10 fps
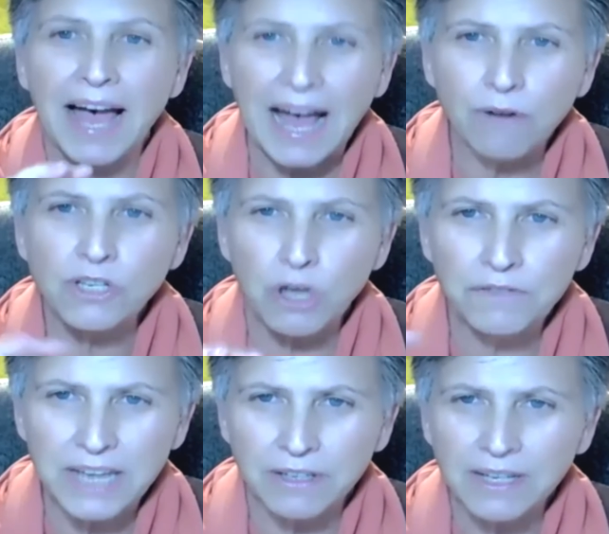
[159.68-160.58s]
David.
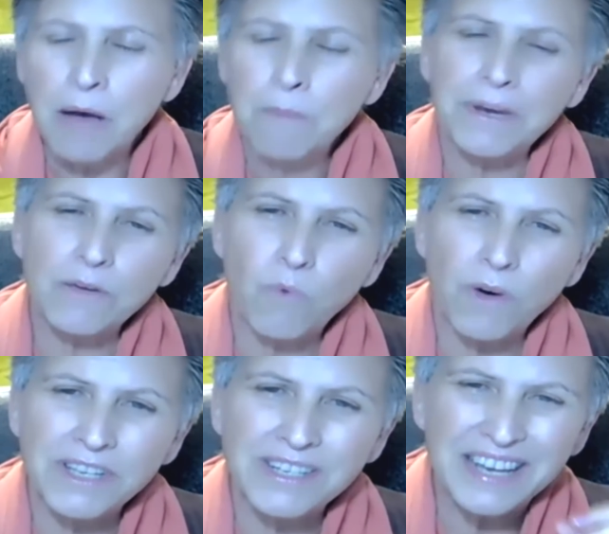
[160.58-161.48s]
But it wasn't
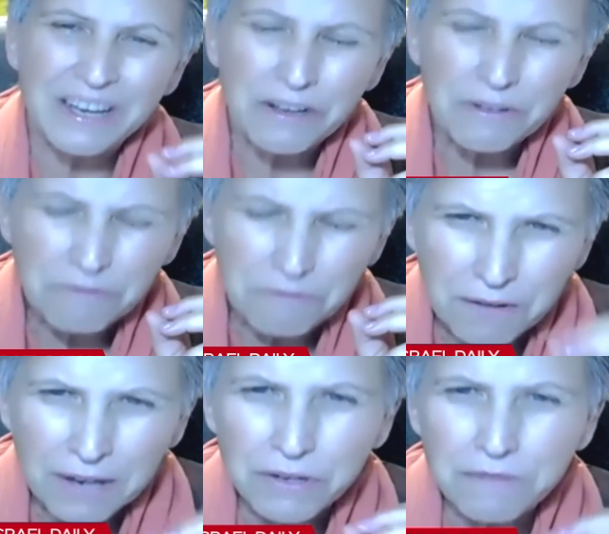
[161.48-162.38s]

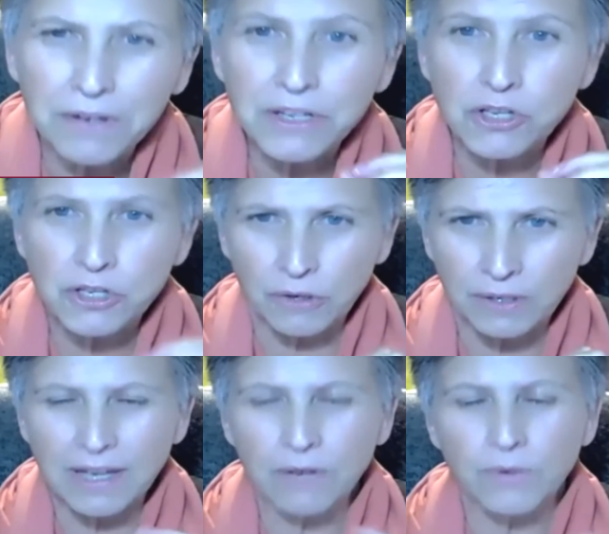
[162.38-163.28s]
very, very
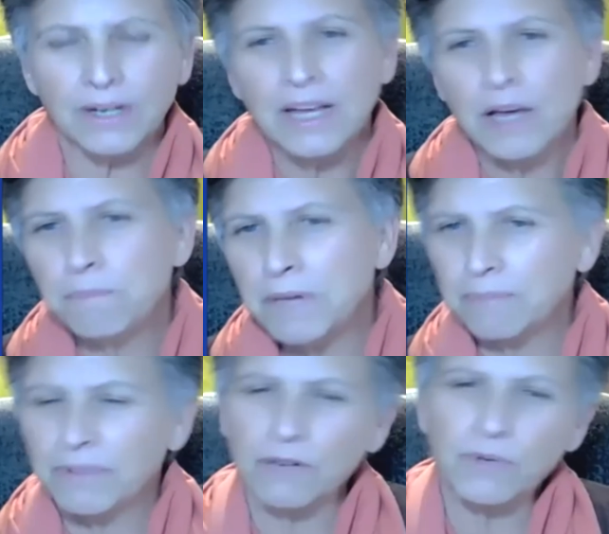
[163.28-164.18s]
certain. There were
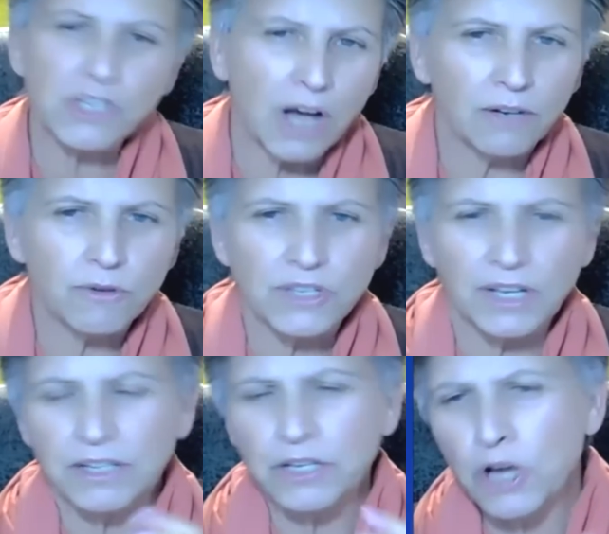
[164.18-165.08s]
scholars who
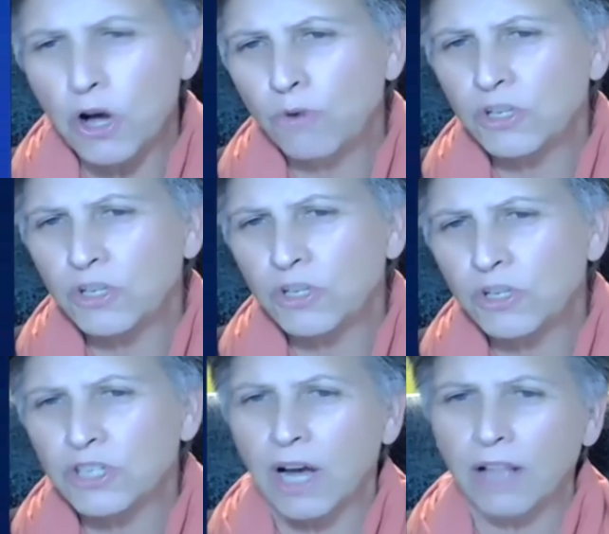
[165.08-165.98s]
said no,
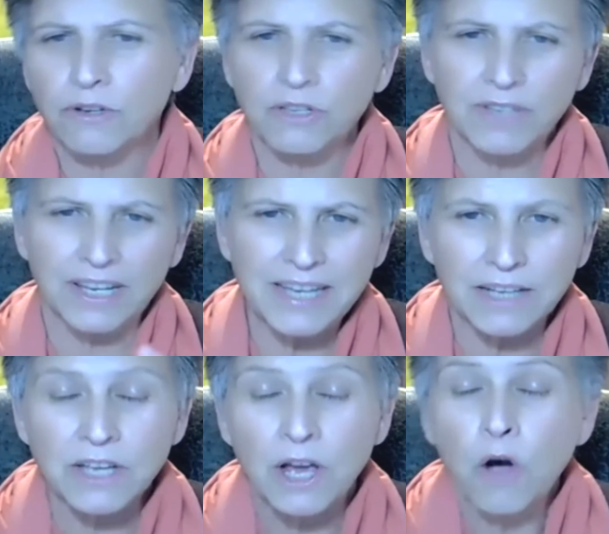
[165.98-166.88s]
scholars who said yes.
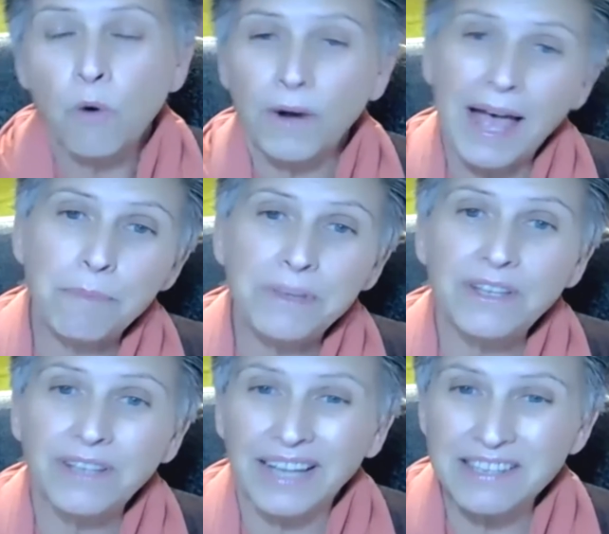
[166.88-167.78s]
What happened in
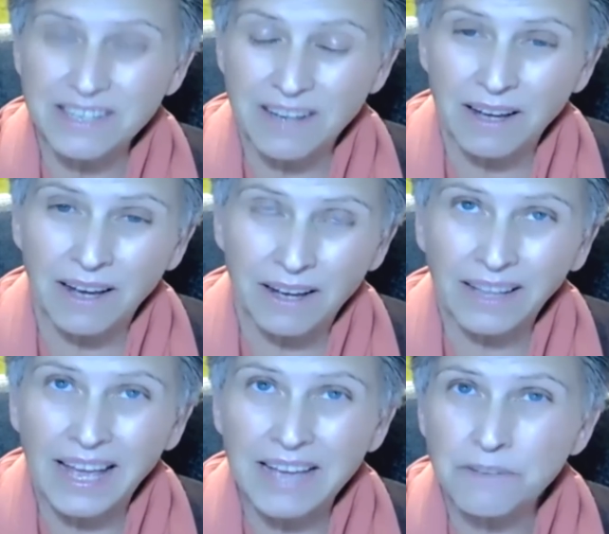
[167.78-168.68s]
the
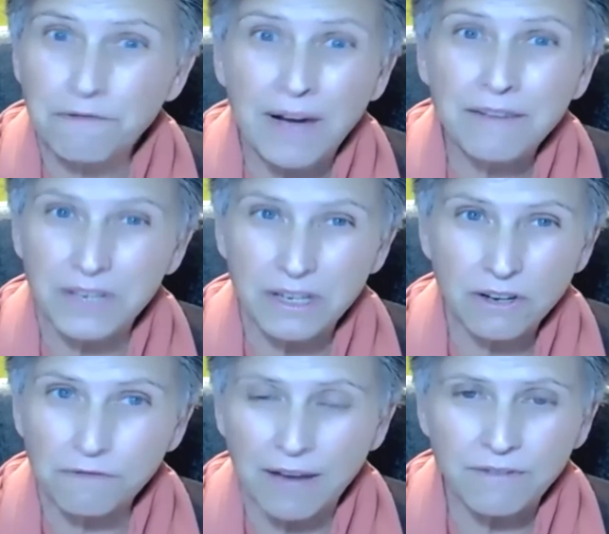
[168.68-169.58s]
last 5
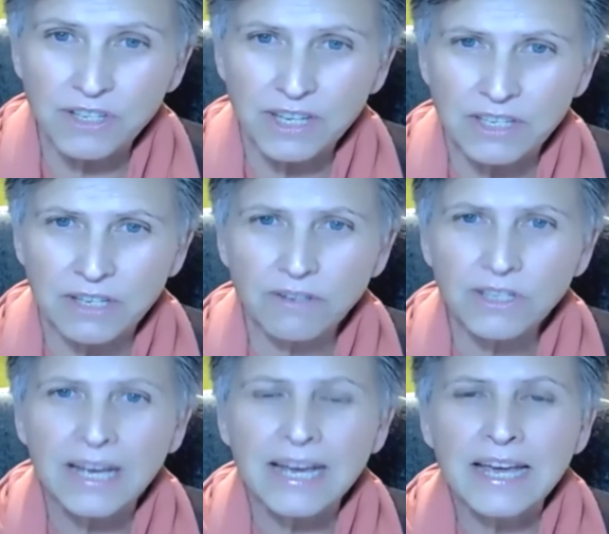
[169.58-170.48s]
years, 5 or 6
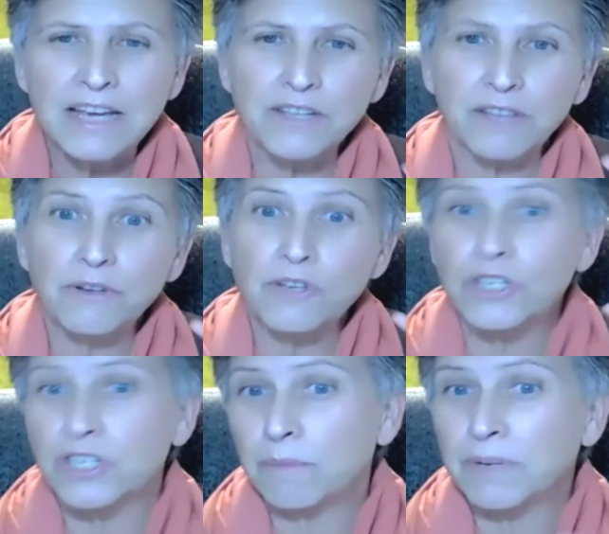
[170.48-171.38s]
years, is that
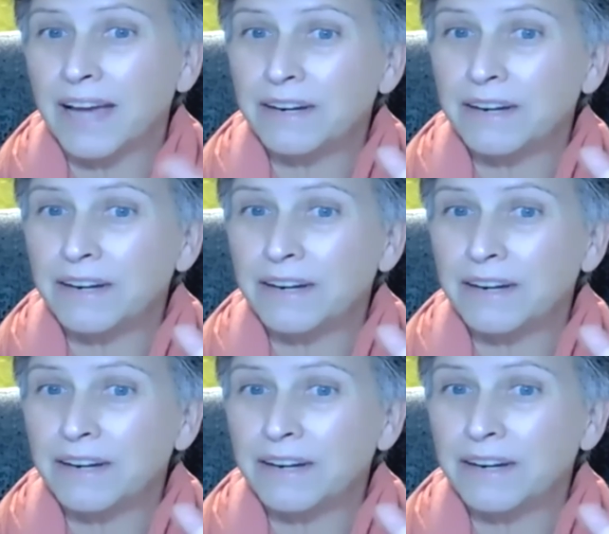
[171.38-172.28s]
there's some kind of a
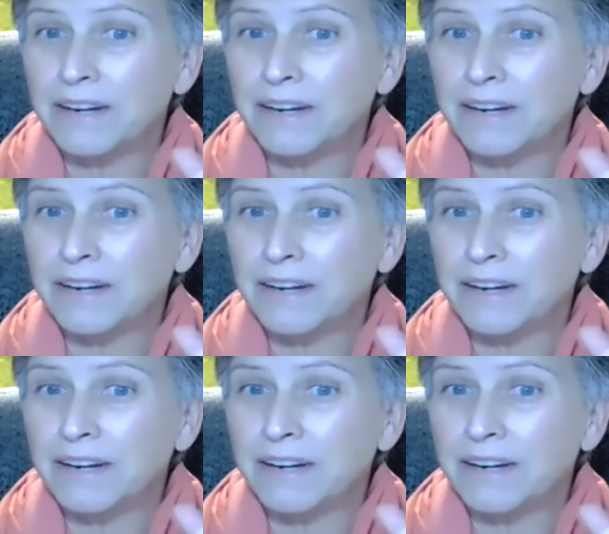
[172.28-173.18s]
new technology
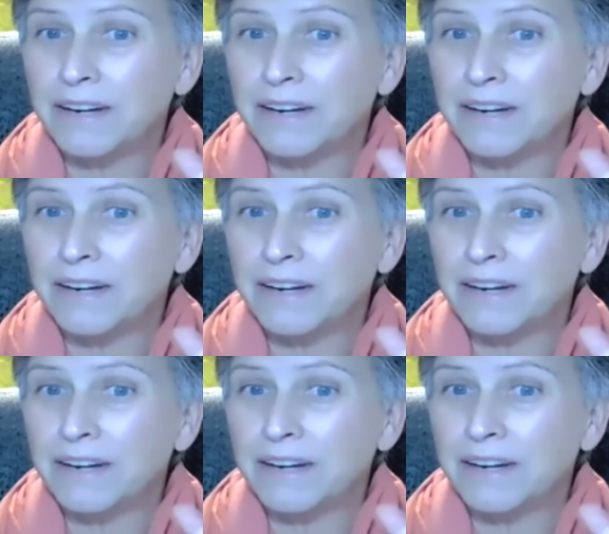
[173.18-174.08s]
that they used.
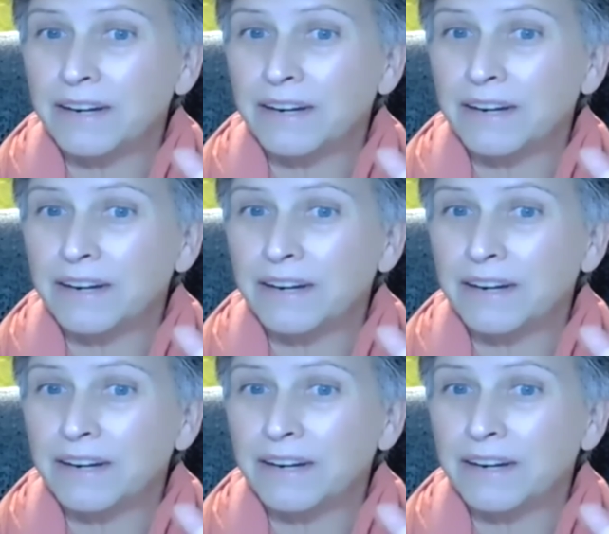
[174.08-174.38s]
And